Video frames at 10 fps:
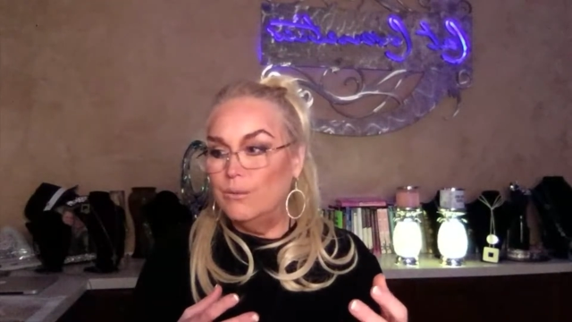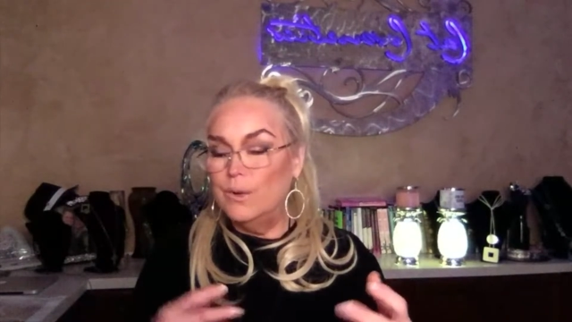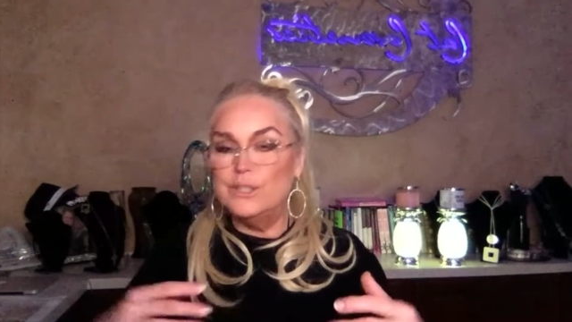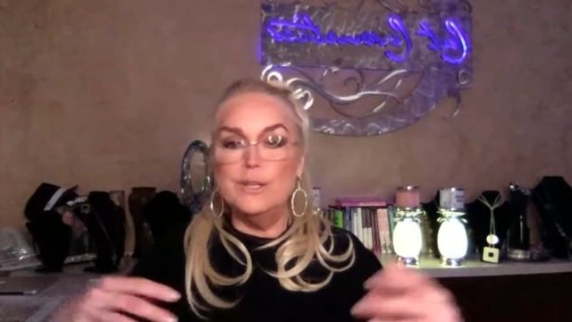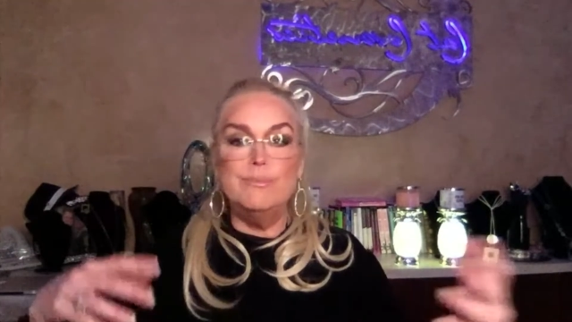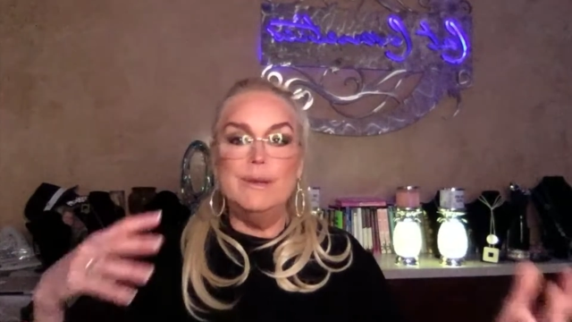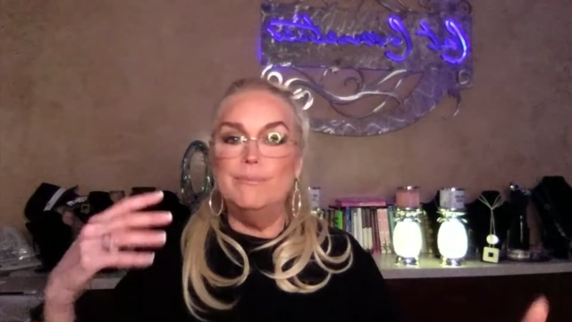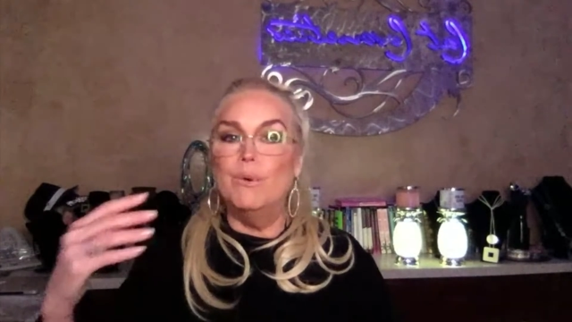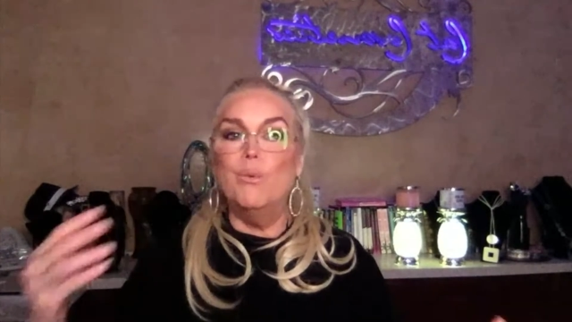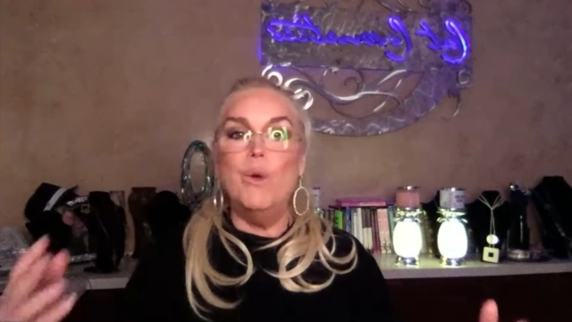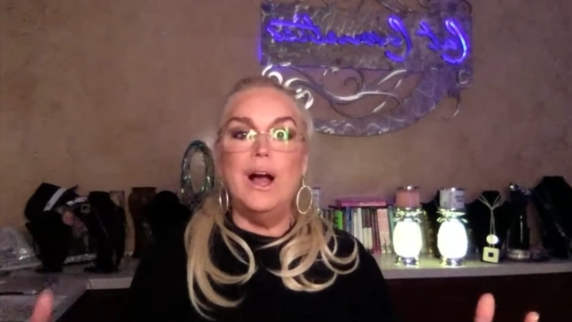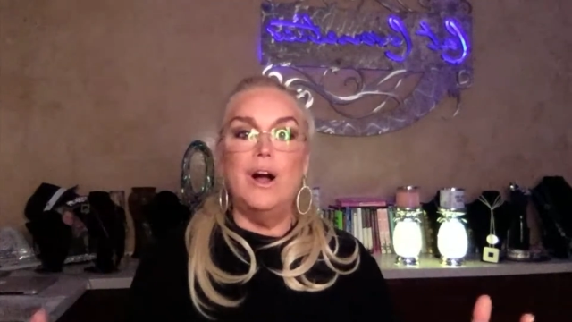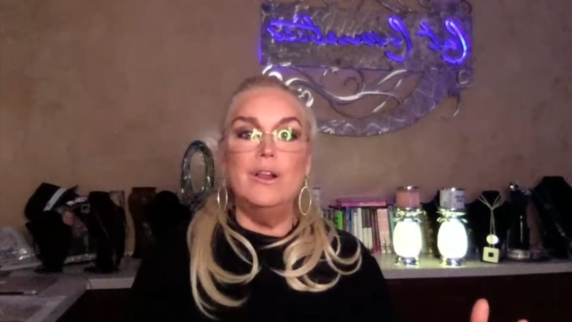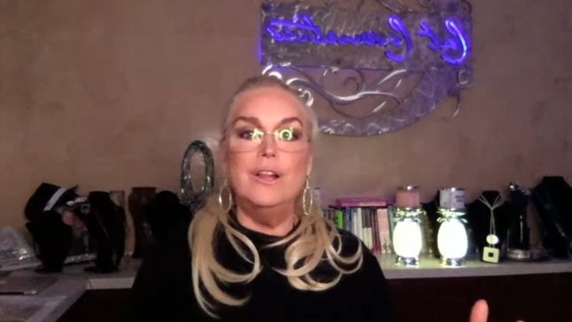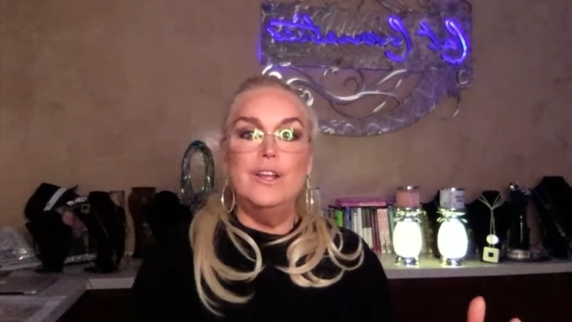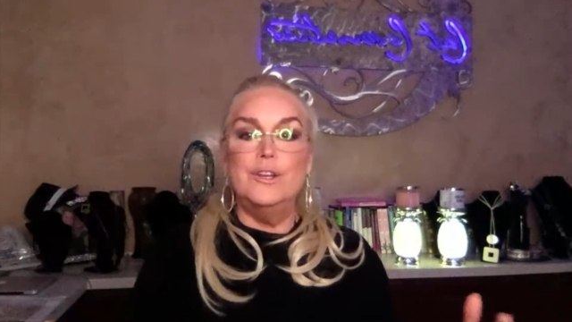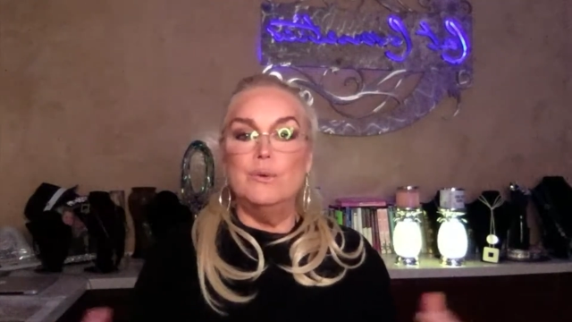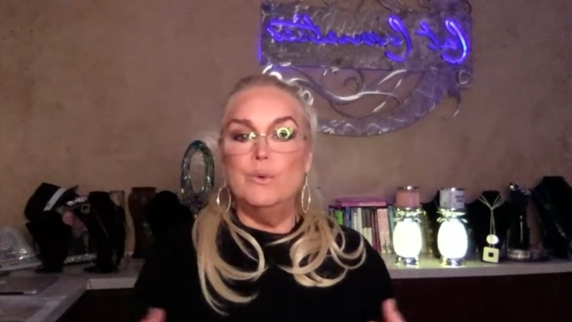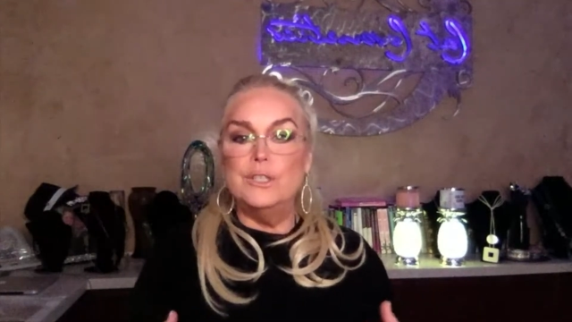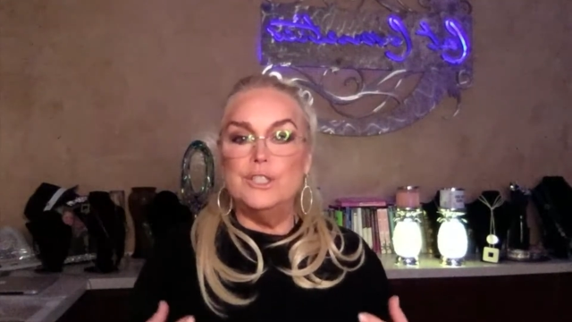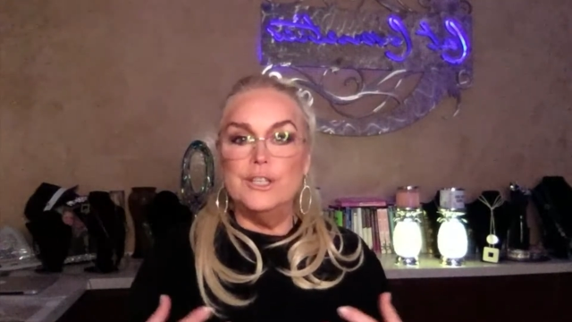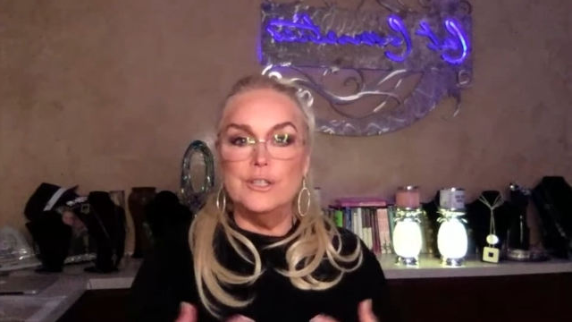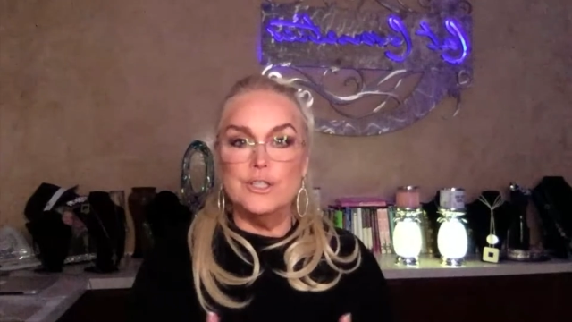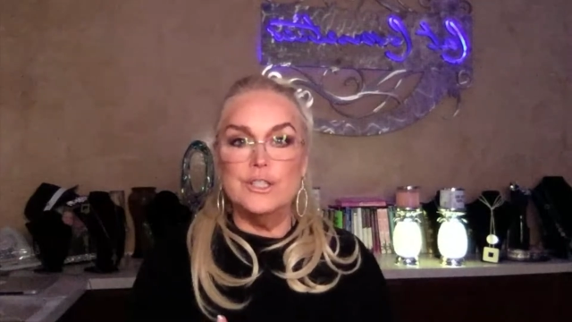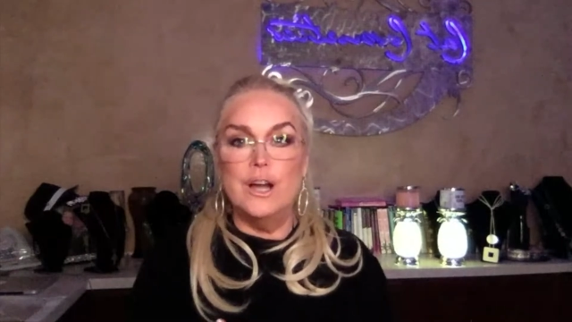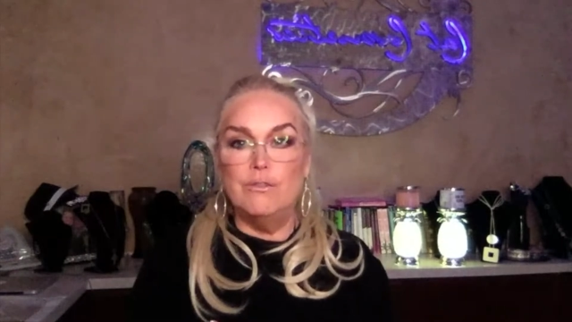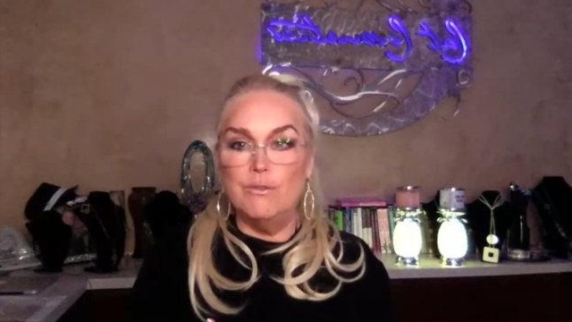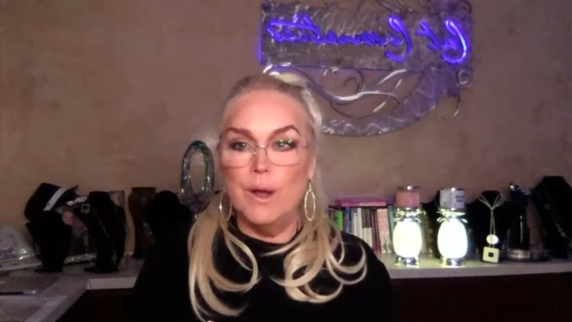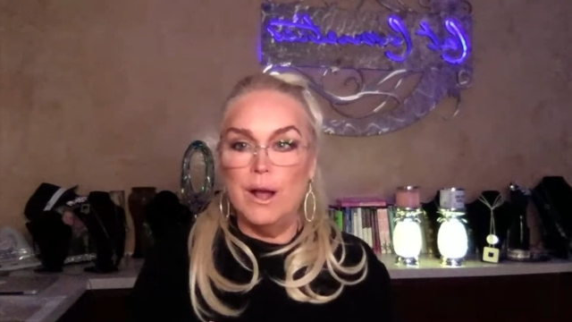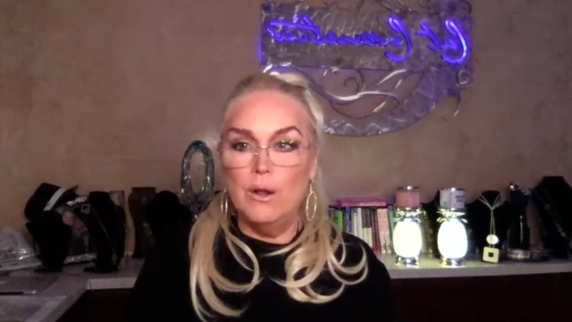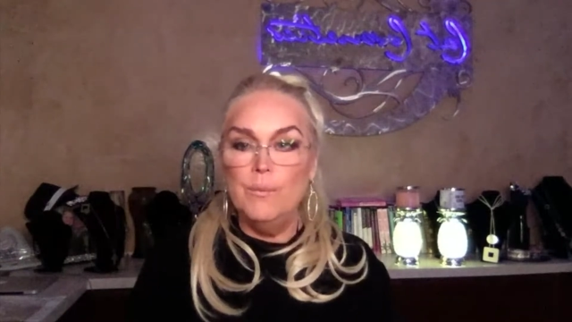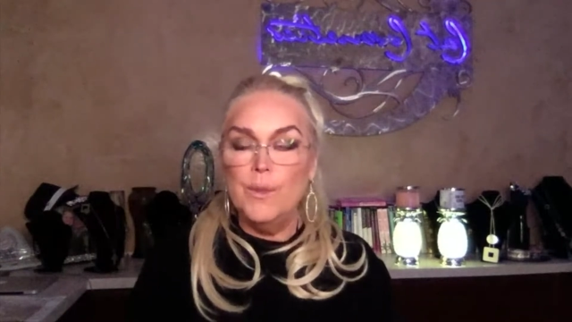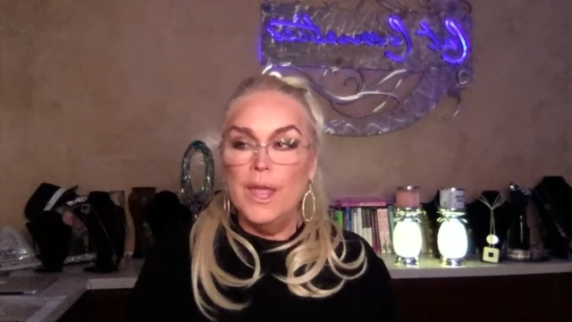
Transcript: wishing people well, you're wishing yourself well.